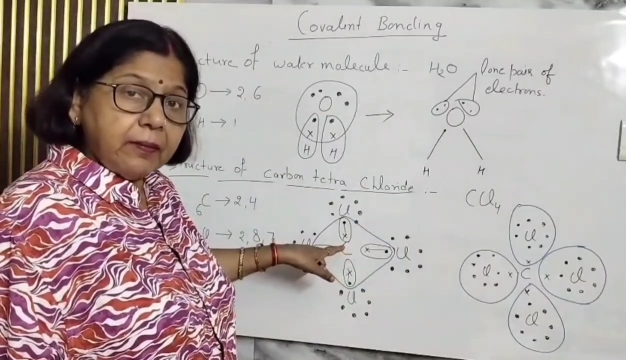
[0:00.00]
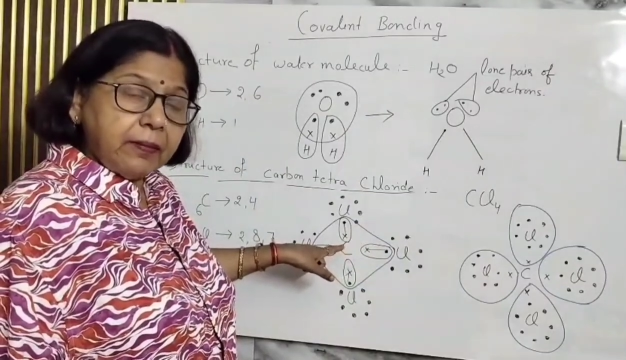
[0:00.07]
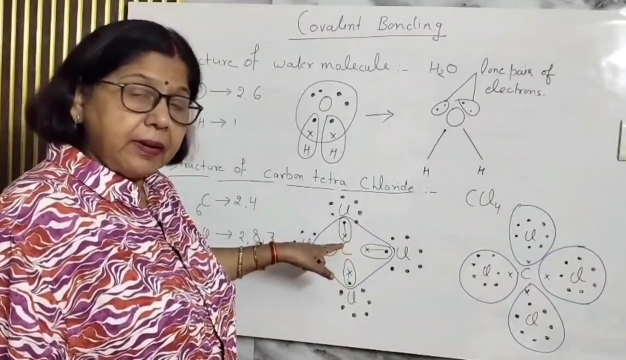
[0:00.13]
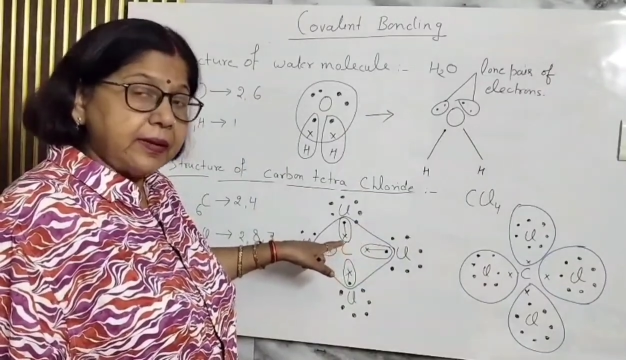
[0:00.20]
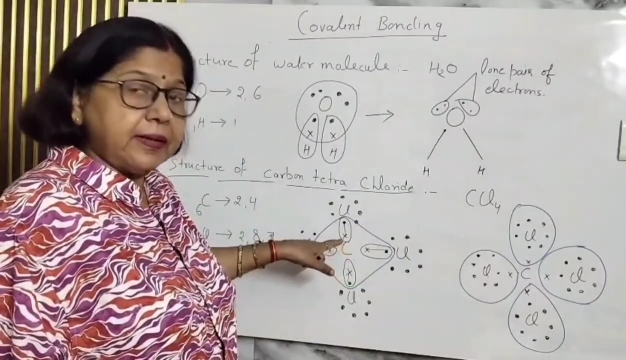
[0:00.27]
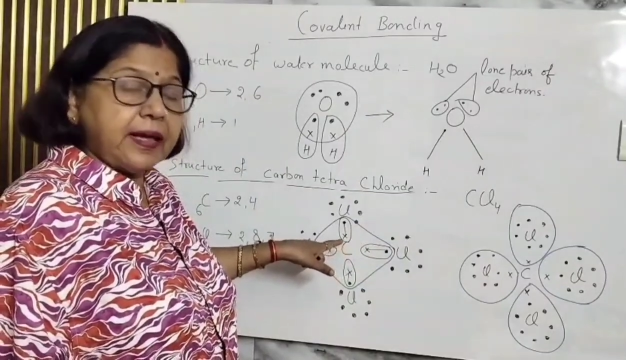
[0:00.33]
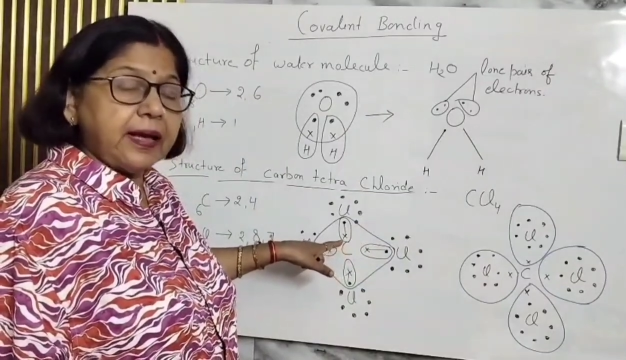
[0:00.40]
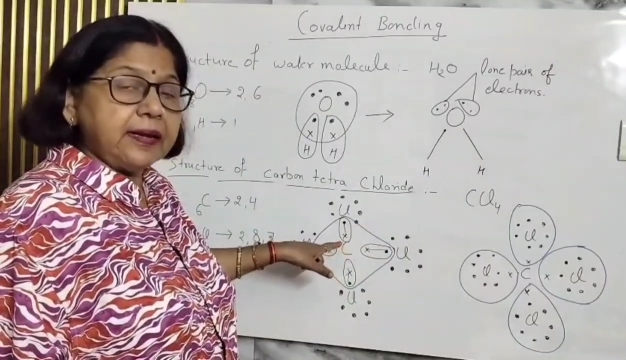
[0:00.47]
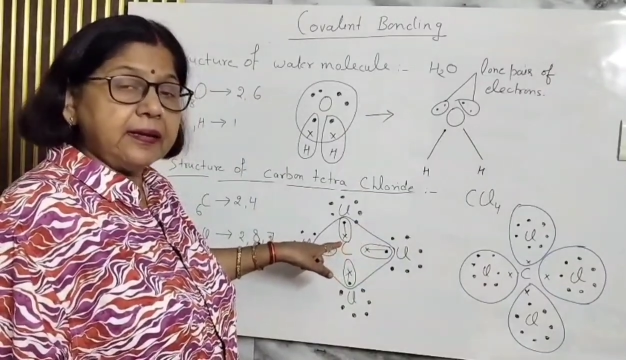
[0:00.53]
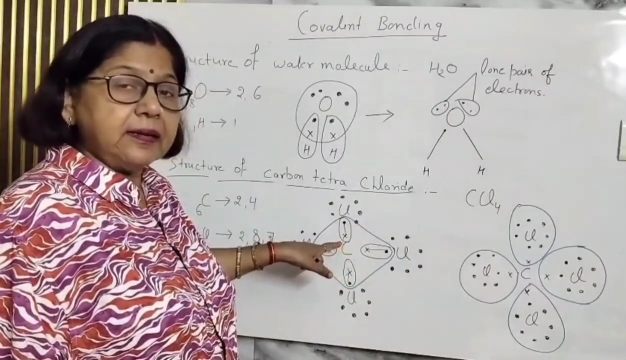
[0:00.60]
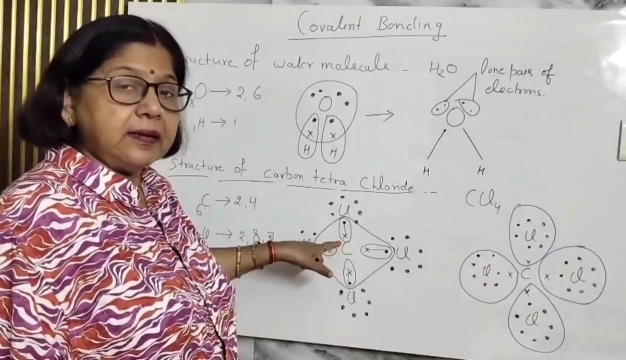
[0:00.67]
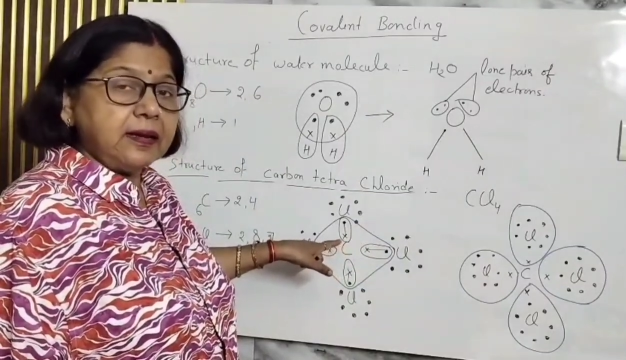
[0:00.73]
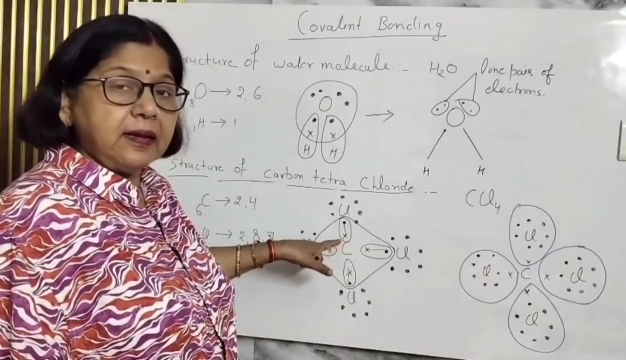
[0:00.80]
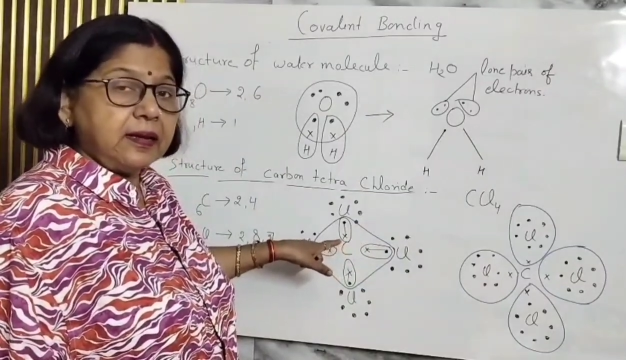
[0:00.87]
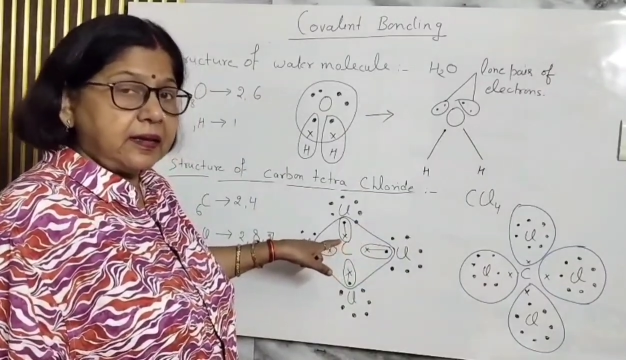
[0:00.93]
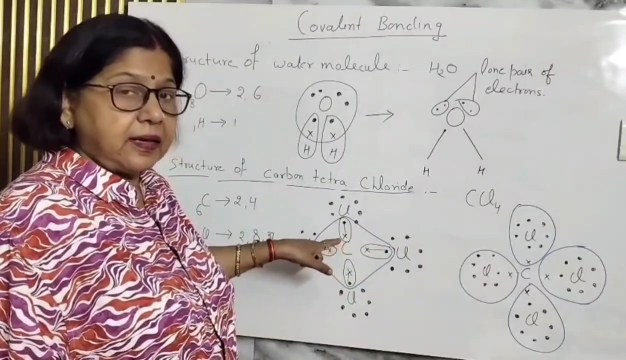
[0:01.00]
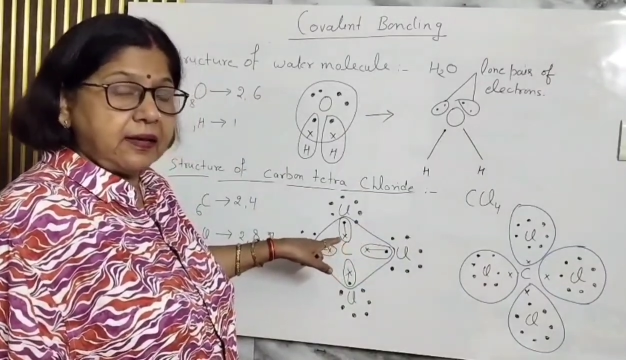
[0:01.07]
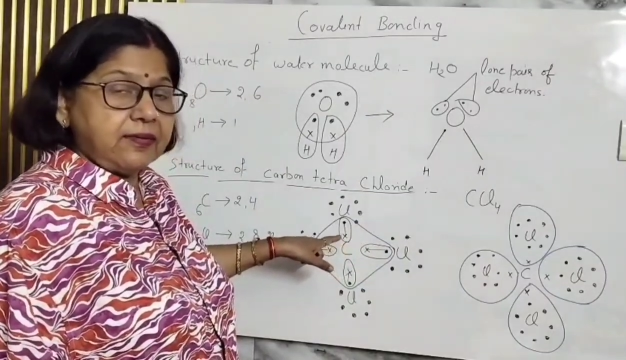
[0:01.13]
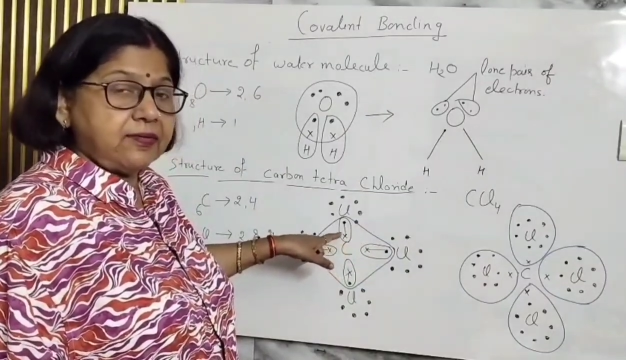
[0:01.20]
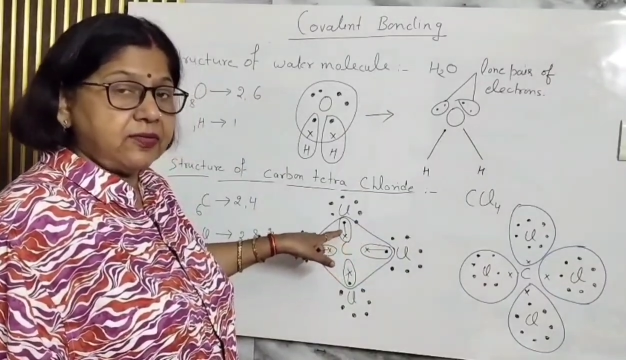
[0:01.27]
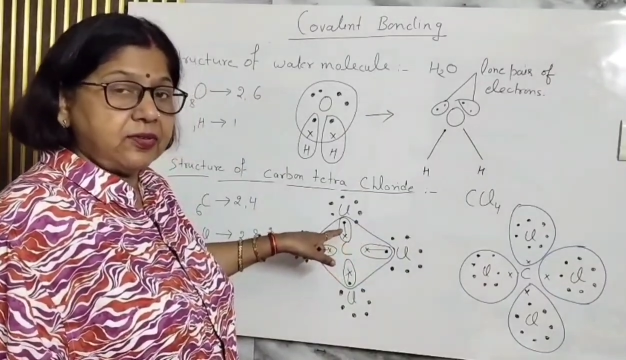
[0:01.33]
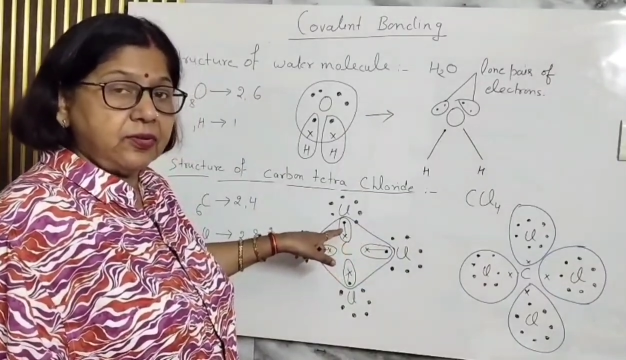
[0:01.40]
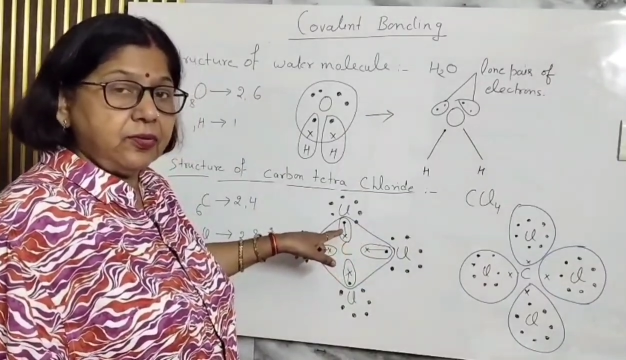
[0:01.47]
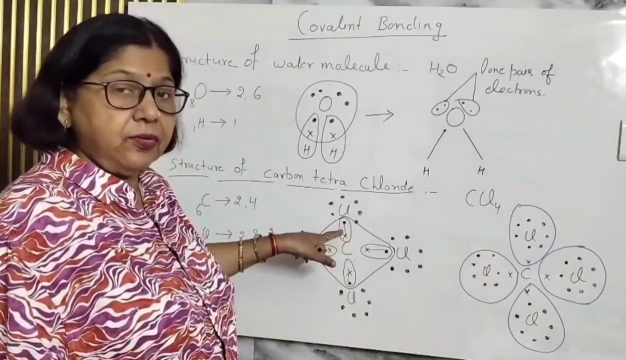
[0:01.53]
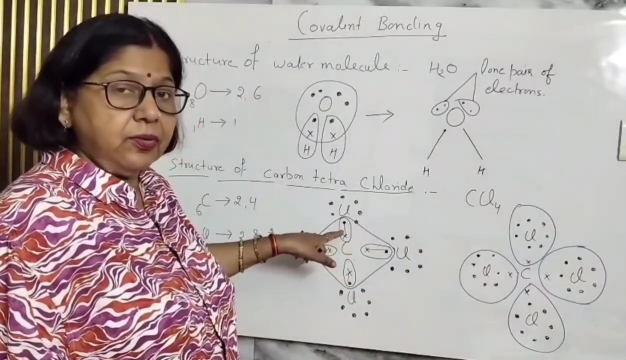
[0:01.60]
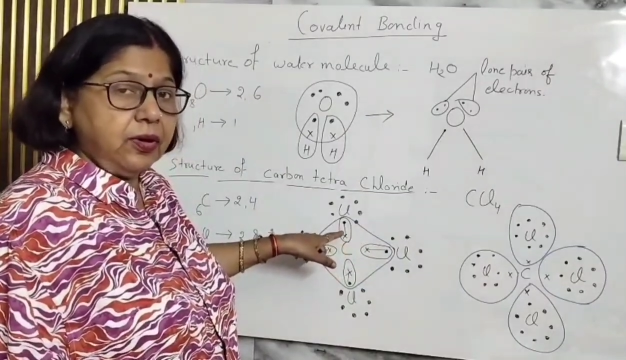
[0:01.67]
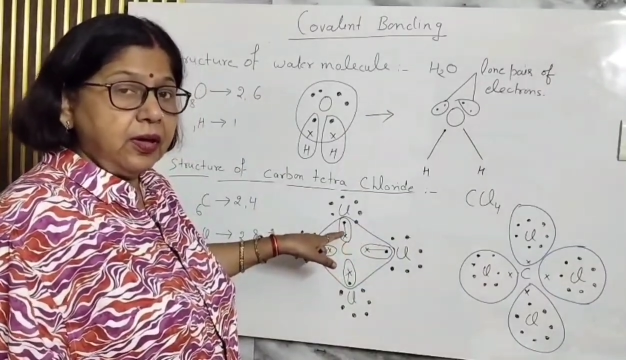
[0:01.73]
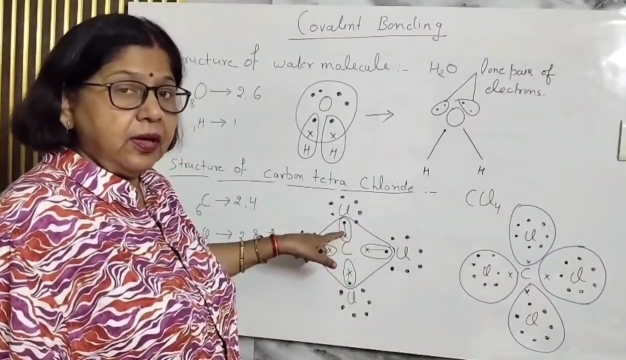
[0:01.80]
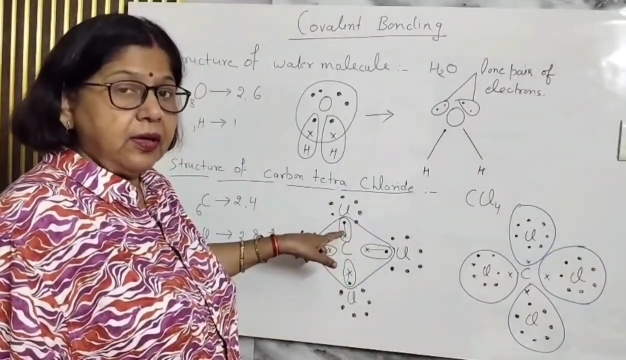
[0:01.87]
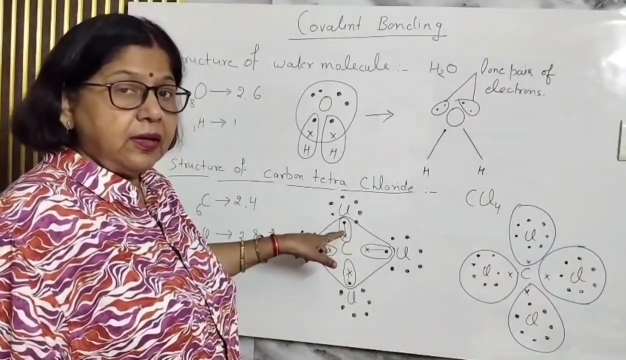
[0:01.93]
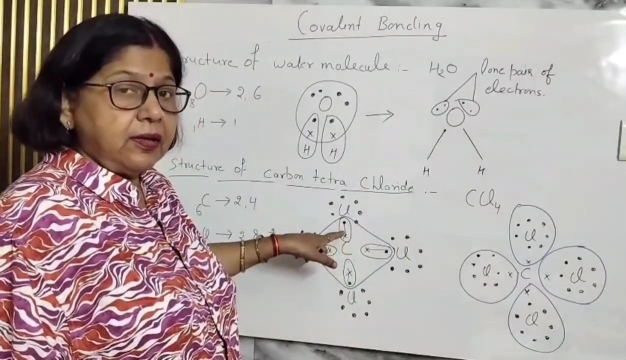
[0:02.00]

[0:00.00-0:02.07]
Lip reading: But that gives you